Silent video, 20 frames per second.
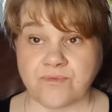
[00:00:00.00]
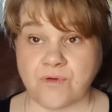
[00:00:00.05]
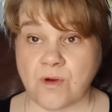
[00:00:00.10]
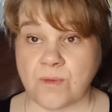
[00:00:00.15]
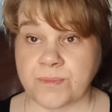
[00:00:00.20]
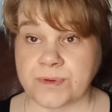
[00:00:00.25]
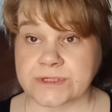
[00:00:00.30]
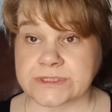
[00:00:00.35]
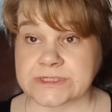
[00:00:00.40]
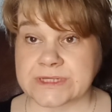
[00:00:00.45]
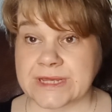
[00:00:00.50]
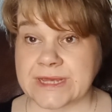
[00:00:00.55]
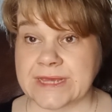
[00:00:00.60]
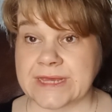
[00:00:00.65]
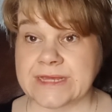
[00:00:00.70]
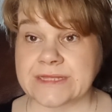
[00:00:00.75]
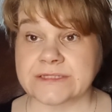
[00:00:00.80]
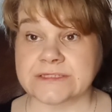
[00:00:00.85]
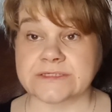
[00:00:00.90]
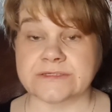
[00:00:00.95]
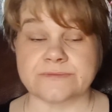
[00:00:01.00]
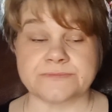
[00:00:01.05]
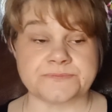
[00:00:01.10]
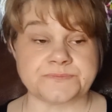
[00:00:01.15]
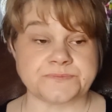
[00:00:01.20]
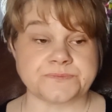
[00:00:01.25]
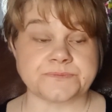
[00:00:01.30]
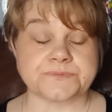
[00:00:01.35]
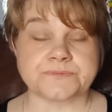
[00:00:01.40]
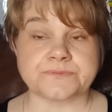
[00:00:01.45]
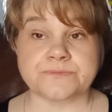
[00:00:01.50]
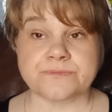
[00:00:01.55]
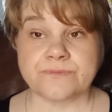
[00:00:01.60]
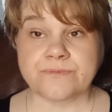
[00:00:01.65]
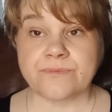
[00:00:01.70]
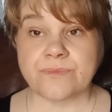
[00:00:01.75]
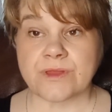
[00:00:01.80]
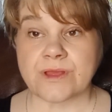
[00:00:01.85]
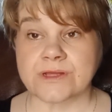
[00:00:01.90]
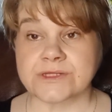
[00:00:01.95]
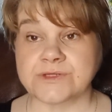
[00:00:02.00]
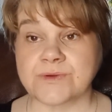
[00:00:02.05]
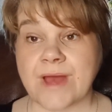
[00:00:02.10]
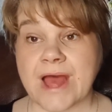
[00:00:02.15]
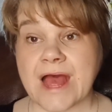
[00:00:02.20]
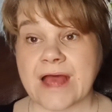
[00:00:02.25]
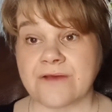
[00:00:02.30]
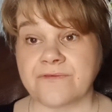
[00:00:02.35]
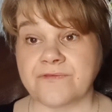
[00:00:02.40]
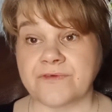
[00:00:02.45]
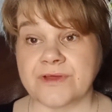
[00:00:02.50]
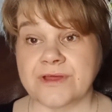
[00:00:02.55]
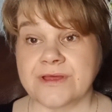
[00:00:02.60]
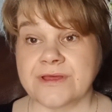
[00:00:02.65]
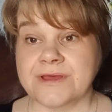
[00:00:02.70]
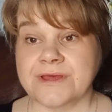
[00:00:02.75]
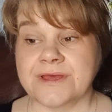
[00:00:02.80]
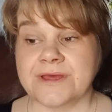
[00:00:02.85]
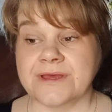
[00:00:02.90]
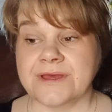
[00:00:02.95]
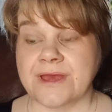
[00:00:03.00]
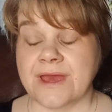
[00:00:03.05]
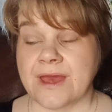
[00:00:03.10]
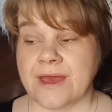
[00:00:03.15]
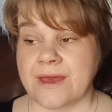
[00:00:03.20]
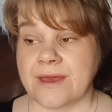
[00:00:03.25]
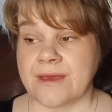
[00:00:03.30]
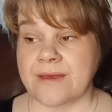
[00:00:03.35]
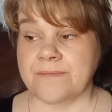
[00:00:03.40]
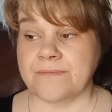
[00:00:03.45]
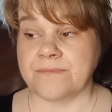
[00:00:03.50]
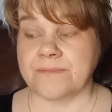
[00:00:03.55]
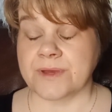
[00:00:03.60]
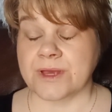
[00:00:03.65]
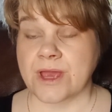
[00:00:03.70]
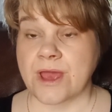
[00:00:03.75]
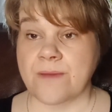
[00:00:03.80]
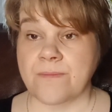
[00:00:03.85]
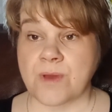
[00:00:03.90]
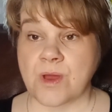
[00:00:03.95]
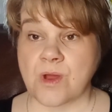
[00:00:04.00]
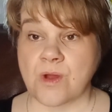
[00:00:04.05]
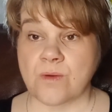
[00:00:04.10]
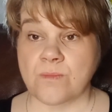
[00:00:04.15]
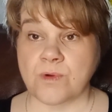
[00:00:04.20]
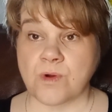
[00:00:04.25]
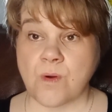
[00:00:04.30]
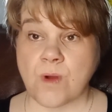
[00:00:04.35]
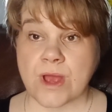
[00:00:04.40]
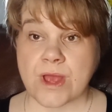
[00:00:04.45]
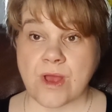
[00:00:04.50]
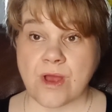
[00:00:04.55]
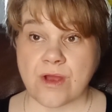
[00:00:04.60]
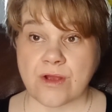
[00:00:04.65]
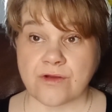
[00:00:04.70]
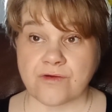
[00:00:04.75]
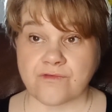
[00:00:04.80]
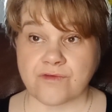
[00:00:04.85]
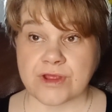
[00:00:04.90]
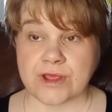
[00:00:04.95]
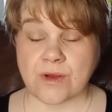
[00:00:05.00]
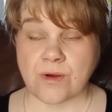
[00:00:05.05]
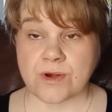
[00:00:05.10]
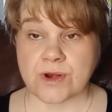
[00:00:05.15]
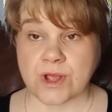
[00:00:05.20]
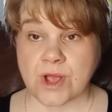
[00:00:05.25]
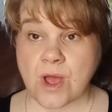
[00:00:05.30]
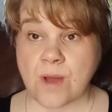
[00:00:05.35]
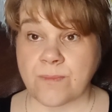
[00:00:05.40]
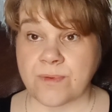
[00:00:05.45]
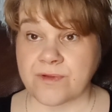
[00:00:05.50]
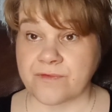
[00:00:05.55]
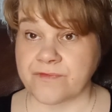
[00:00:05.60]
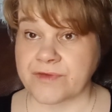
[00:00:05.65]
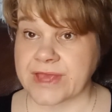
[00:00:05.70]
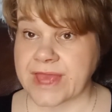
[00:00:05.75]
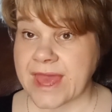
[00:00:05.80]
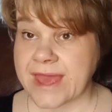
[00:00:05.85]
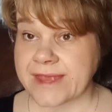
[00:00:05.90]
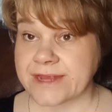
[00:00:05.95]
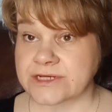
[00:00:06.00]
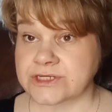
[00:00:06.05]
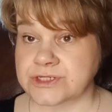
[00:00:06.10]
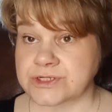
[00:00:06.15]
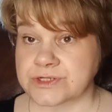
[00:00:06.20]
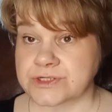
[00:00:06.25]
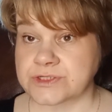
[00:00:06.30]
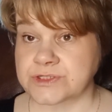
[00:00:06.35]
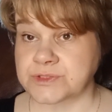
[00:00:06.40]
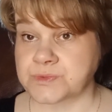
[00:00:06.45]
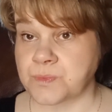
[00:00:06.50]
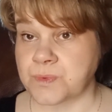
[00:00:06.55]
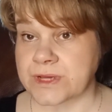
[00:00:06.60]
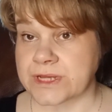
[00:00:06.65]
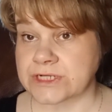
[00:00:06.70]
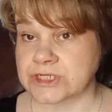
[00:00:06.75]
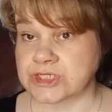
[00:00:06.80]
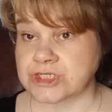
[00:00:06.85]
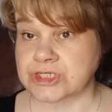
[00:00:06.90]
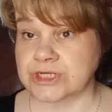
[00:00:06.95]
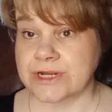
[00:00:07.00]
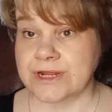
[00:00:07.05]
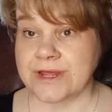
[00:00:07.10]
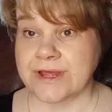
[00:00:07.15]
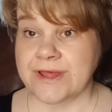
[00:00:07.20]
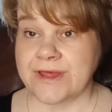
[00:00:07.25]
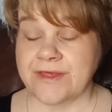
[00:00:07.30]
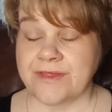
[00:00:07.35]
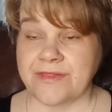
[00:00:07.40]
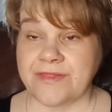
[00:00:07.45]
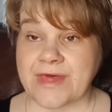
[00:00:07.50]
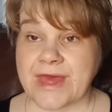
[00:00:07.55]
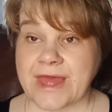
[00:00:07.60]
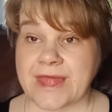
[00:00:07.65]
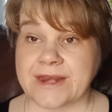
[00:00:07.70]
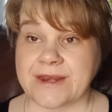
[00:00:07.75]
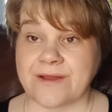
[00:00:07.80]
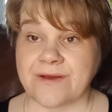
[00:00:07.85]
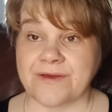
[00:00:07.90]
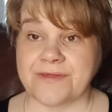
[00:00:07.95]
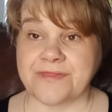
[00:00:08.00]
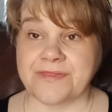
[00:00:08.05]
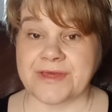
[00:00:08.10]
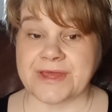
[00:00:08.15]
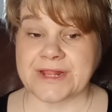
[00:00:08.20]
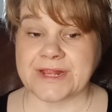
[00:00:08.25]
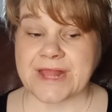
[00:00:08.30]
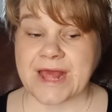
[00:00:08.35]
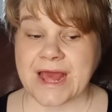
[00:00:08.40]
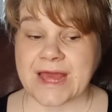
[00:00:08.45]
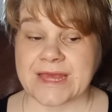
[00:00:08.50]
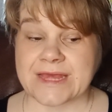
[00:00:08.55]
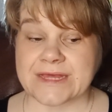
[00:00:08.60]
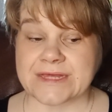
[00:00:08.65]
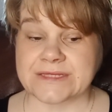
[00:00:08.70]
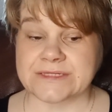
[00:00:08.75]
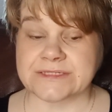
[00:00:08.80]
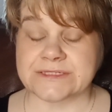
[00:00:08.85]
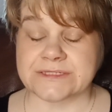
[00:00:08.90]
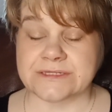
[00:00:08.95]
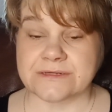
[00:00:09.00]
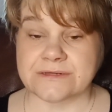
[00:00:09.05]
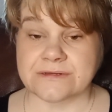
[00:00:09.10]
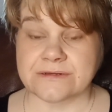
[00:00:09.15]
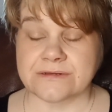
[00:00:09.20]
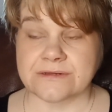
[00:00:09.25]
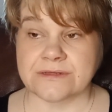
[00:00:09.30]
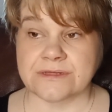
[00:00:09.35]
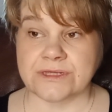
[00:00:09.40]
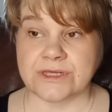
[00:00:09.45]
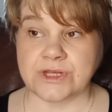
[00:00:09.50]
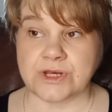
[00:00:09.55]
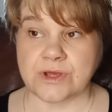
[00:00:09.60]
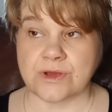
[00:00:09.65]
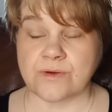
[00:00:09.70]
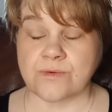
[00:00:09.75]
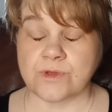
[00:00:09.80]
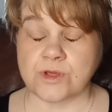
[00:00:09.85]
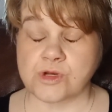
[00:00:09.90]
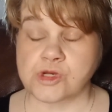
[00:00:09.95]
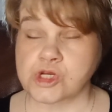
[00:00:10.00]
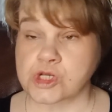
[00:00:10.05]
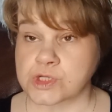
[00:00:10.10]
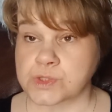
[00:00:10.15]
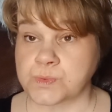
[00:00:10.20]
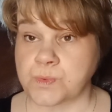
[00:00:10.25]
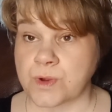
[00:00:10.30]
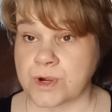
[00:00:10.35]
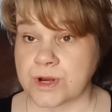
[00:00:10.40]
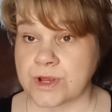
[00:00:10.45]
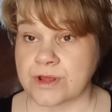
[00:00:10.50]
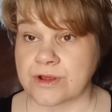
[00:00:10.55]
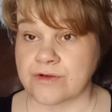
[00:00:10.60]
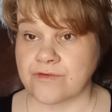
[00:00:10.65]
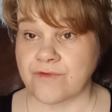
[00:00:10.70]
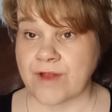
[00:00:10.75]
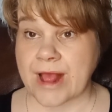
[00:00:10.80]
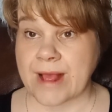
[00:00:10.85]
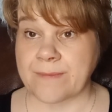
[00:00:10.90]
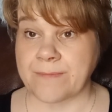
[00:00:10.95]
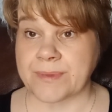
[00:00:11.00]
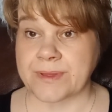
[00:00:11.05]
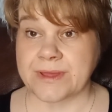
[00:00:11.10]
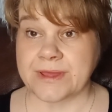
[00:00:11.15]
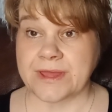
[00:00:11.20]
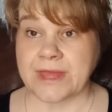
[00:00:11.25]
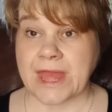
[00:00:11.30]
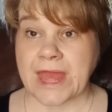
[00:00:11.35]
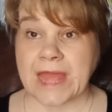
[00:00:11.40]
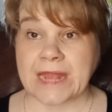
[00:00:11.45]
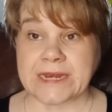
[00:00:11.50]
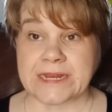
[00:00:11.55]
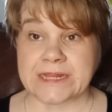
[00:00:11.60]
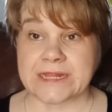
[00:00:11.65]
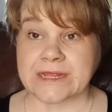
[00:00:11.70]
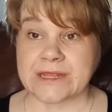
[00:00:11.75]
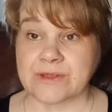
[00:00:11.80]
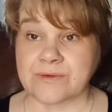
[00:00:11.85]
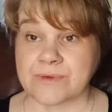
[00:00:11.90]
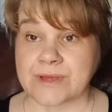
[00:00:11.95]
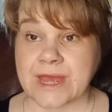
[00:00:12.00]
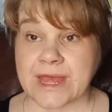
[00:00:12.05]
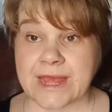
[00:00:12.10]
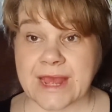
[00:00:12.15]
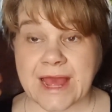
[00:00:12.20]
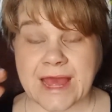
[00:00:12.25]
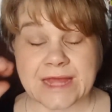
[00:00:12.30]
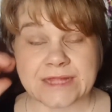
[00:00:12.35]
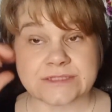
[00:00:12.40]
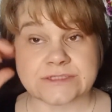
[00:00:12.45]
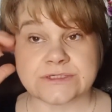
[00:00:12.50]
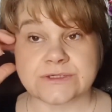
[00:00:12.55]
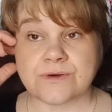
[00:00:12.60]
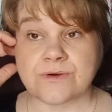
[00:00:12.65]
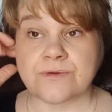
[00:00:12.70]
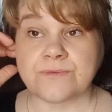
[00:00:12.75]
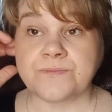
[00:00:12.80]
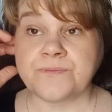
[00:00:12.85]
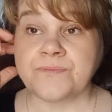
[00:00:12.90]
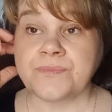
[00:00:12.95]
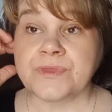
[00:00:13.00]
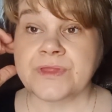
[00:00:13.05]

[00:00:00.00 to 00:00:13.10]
proper to eat. So I have come home quite hungry on a couple of occasions, which then I think that is, you know, you just want to grab anything you can get your hands on.